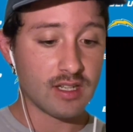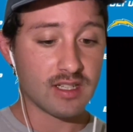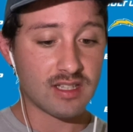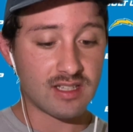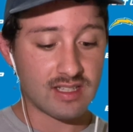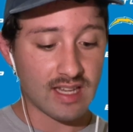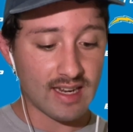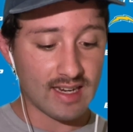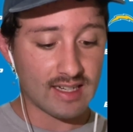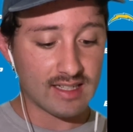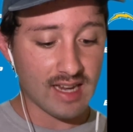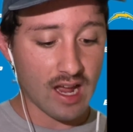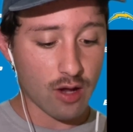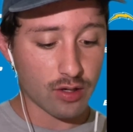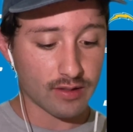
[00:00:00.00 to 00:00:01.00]
sitting
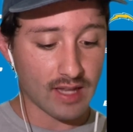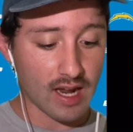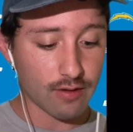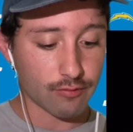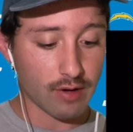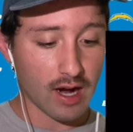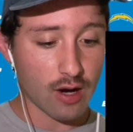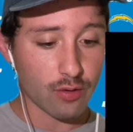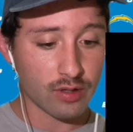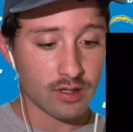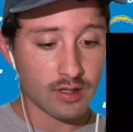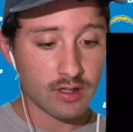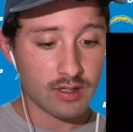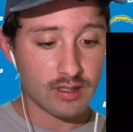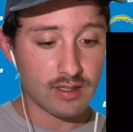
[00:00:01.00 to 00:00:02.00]
down on that route,
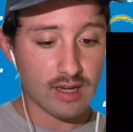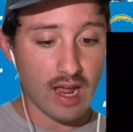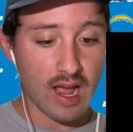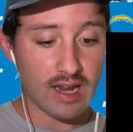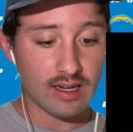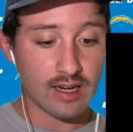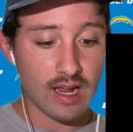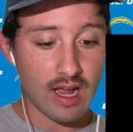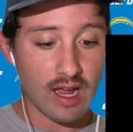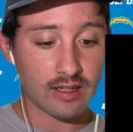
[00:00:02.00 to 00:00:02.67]
not